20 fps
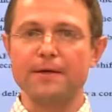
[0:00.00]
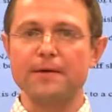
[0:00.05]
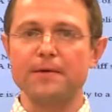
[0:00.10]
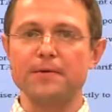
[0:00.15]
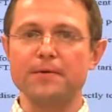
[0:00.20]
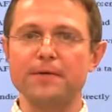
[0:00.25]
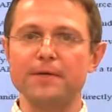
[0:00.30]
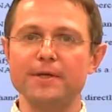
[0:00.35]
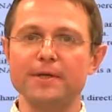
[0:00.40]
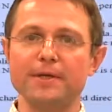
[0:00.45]

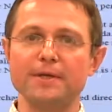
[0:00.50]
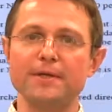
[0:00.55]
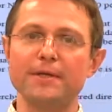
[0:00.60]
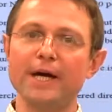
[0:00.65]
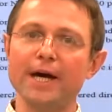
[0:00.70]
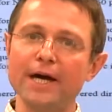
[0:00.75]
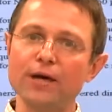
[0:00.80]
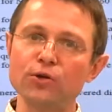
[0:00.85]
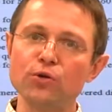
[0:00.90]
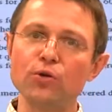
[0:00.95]
The
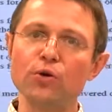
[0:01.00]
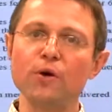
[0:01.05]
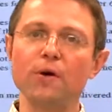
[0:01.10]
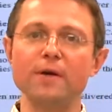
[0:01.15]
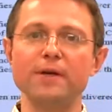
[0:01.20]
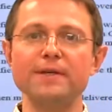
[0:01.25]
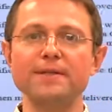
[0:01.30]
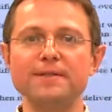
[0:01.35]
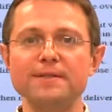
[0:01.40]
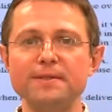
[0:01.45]
dialogue
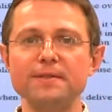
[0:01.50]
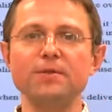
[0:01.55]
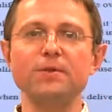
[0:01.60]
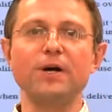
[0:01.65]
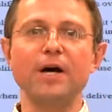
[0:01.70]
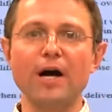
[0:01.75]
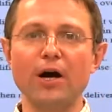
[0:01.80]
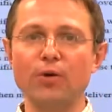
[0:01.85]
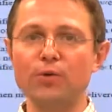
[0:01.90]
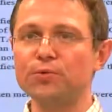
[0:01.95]
is still
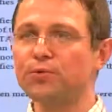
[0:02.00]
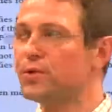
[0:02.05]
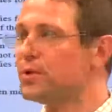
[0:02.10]
out